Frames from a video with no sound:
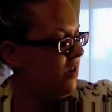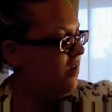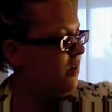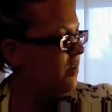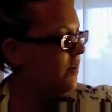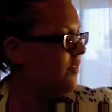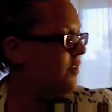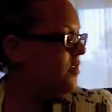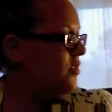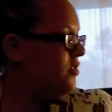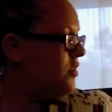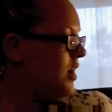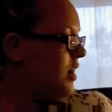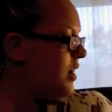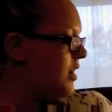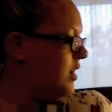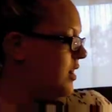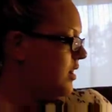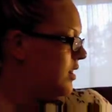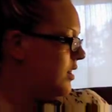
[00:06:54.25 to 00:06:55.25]
give it a
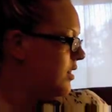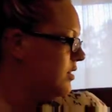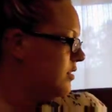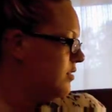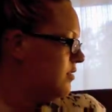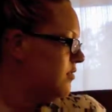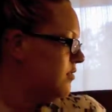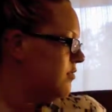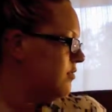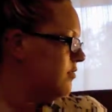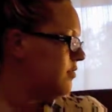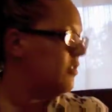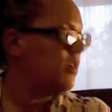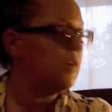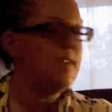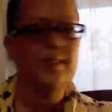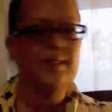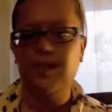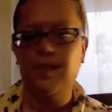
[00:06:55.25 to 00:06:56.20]
try. Good